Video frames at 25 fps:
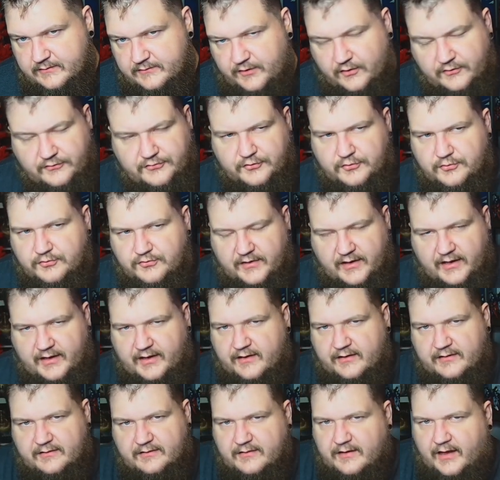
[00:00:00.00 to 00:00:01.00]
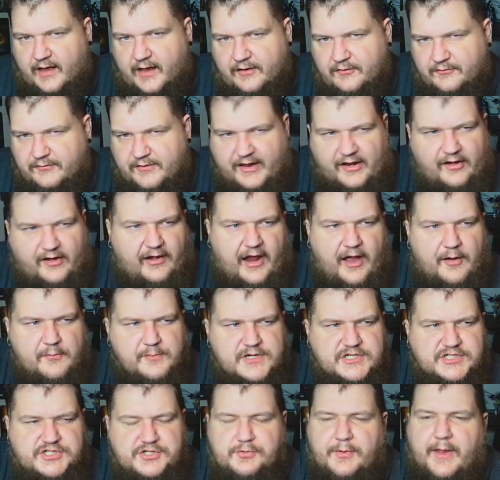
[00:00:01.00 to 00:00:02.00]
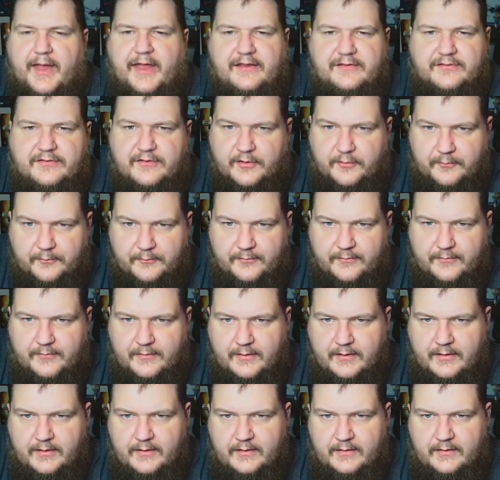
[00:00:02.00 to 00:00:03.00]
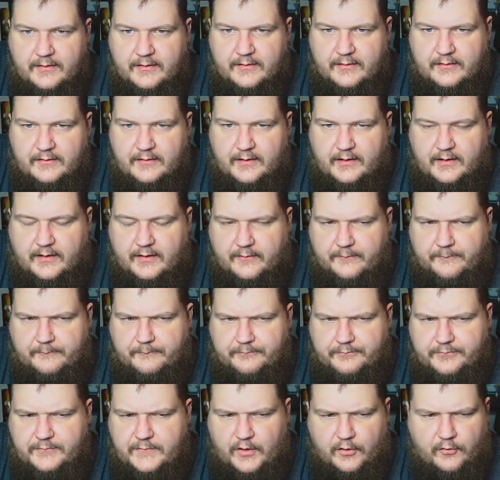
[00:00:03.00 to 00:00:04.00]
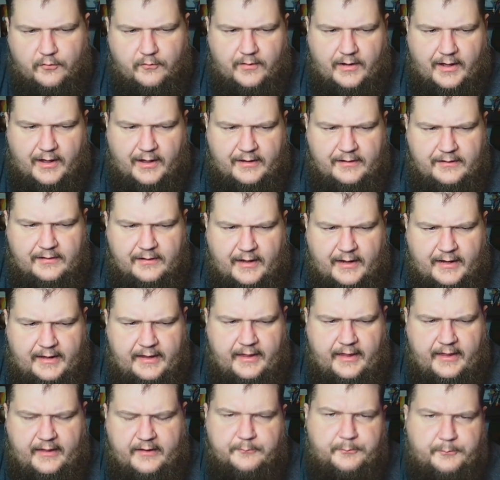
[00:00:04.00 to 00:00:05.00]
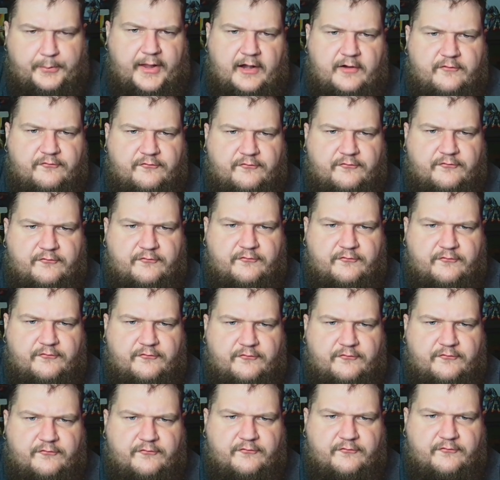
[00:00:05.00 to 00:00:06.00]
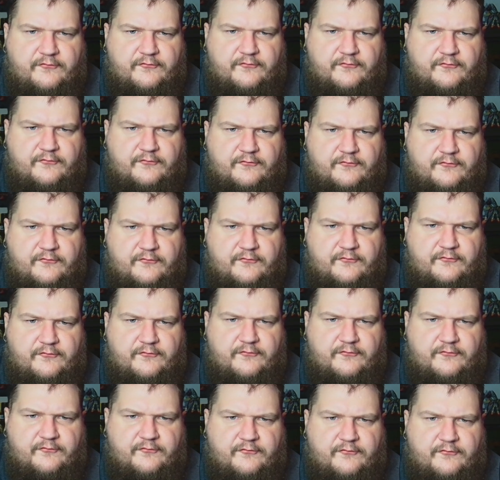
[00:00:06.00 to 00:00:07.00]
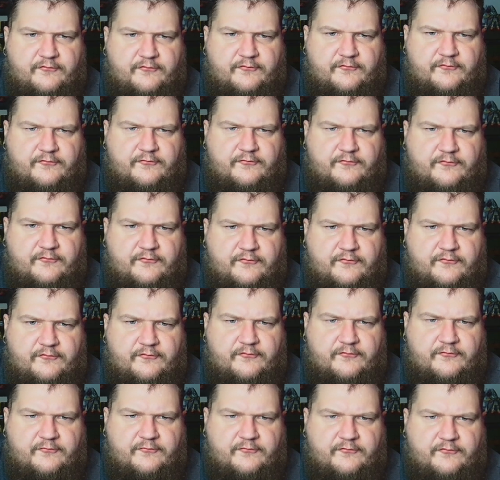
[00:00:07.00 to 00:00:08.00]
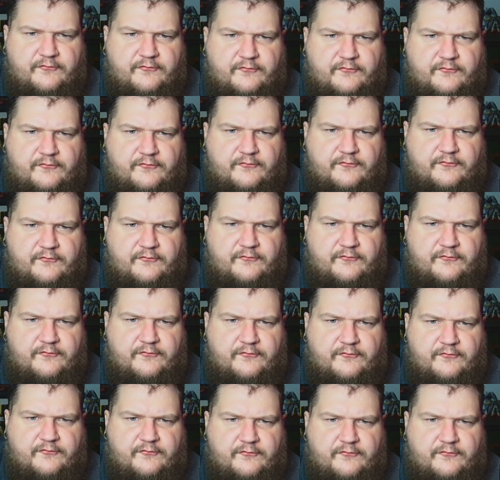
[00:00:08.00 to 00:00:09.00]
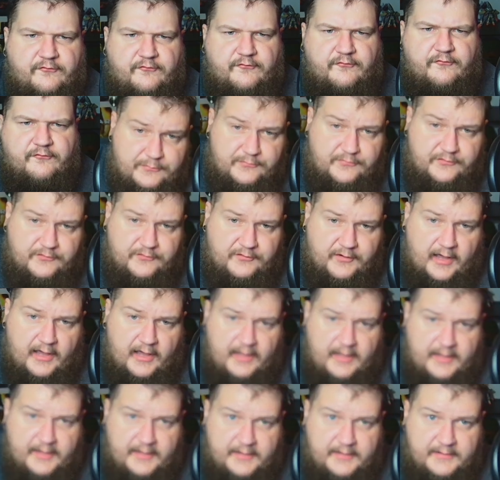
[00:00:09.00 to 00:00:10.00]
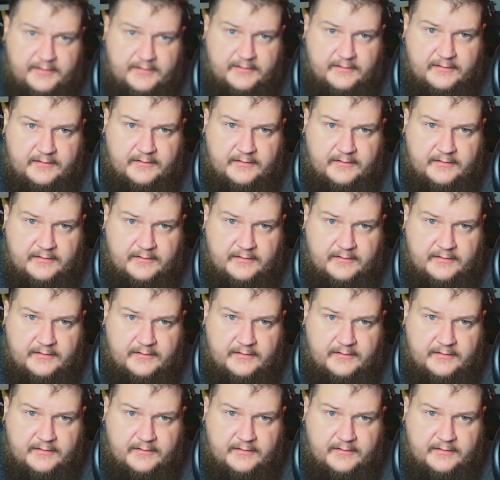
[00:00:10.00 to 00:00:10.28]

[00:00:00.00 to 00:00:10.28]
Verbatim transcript: Don't do that. I don't care how much you hate them. Um, you know, I, I hate pedophiles. I hate rapists. Um, I don't want them to die.